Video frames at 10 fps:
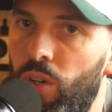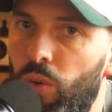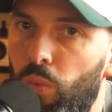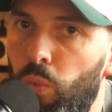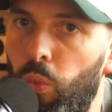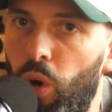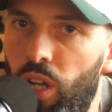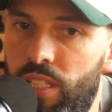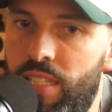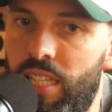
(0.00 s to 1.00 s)
what
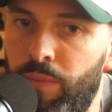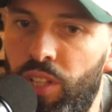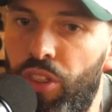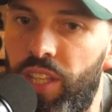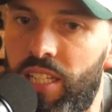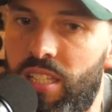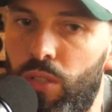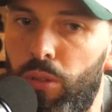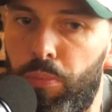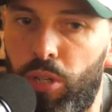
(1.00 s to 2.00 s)
some of the things that
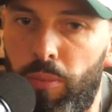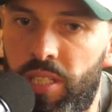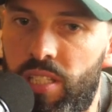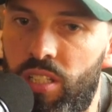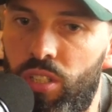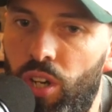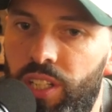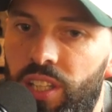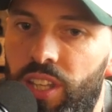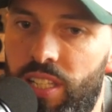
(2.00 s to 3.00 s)
were promised, not
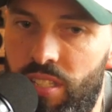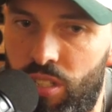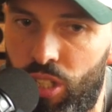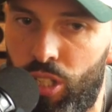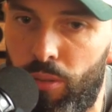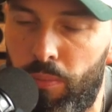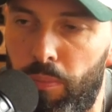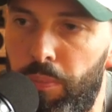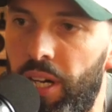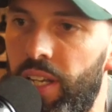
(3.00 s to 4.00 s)
in this term,
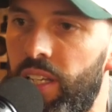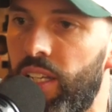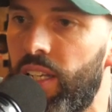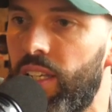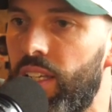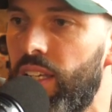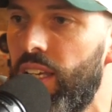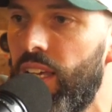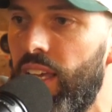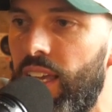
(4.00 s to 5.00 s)
but
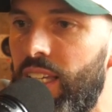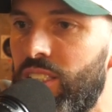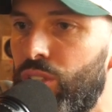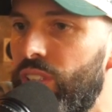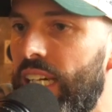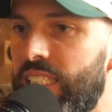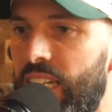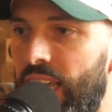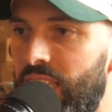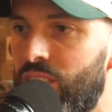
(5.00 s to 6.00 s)
in
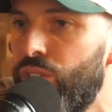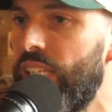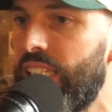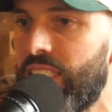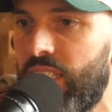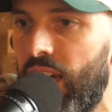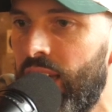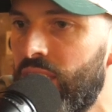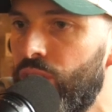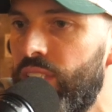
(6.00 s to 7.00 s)
2008, 2009,
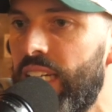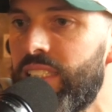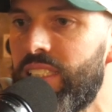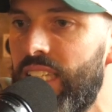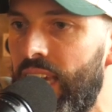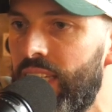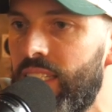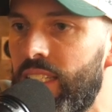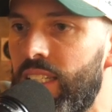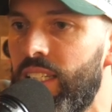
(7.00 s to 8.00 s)
2010,
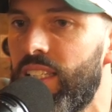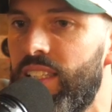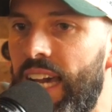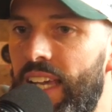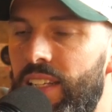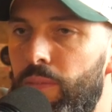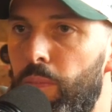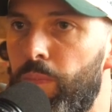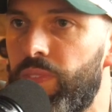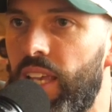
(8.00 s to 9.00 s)
that
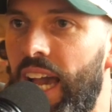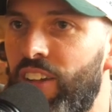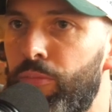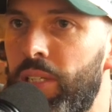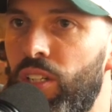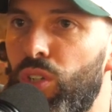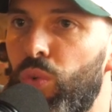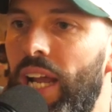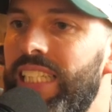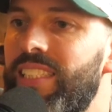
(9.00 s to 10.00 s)
have been
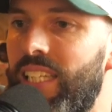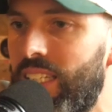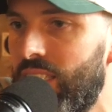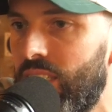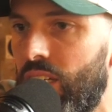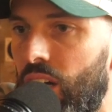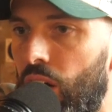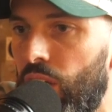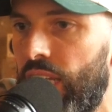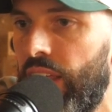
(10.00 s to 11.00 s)
grating
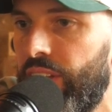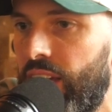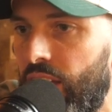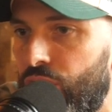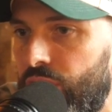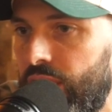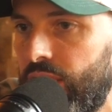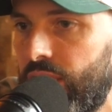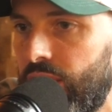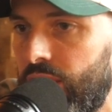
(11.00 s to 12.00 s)
on other
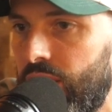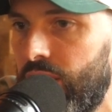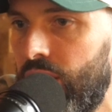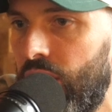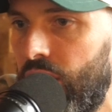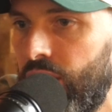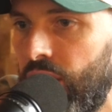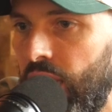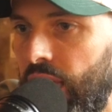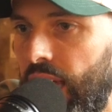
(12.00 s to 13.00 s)
countries, you know?
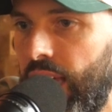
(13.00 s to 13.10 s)
And